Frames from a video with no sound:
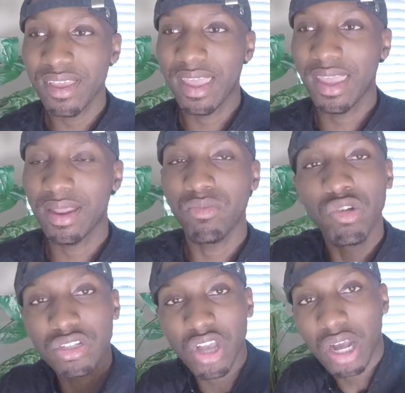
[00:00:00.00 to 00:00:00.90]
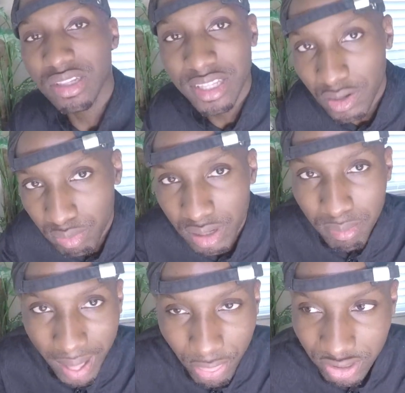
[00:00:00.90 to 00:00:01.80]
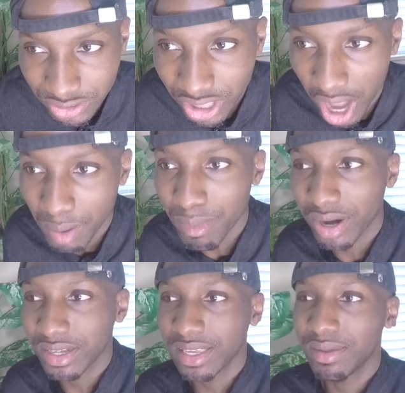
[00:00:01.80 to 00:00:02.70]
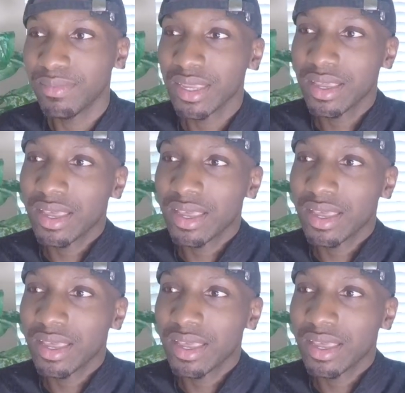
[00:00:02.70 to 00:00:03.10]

and we're gonna talk a little bit about the stock market.